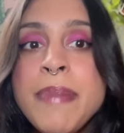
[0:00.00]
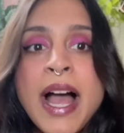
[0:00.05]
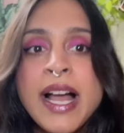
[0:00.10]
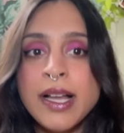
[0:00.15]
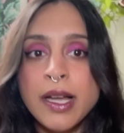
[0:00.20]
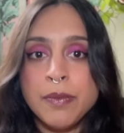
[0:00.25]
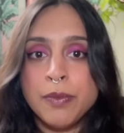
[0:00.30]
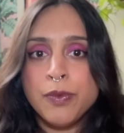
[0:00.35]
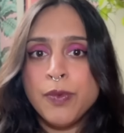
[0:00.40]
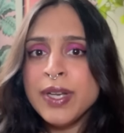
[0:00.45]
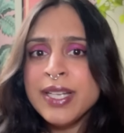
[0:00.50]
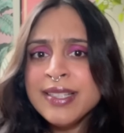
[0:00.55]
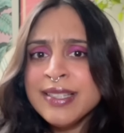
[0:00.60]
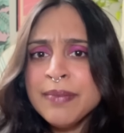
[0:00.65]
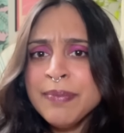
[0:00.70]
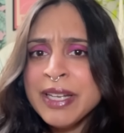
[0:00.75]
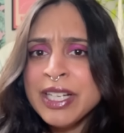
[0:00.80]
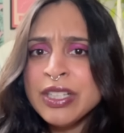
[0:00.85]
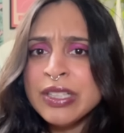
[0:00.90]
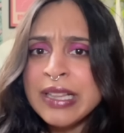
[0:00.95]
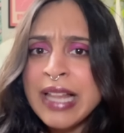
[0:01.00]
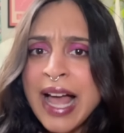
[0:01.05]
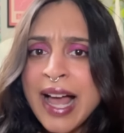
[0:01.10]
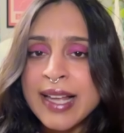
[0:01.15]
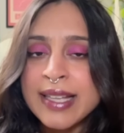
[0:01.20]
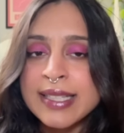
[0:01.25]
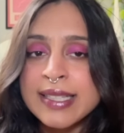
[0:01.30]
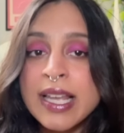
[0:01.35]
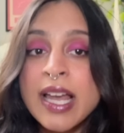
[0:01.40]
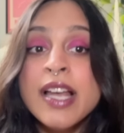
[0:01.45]
Back up, what is the middle
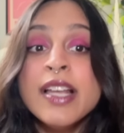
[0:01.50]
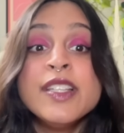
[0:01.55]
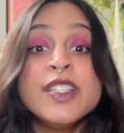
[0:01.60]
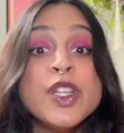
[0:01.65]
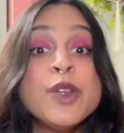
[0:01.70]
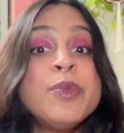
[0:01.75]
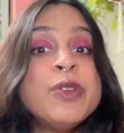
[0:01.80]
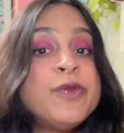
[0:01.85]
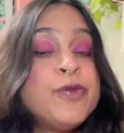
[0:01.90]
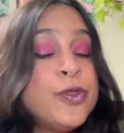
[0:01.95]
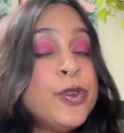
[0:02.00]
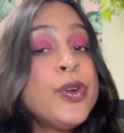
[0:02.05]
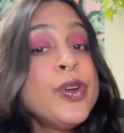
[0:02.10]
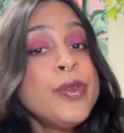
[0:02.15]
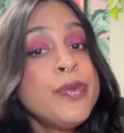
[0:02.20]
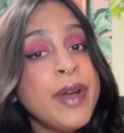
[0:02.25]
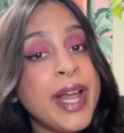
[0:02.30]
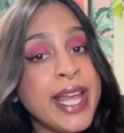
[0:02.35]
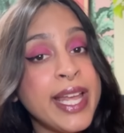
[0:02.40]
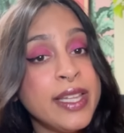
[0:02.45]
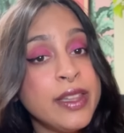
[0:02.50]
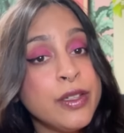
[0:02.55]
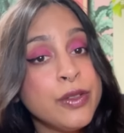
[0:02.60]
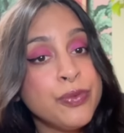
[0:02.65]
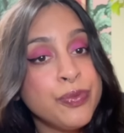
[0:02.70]
class? So before Reagan,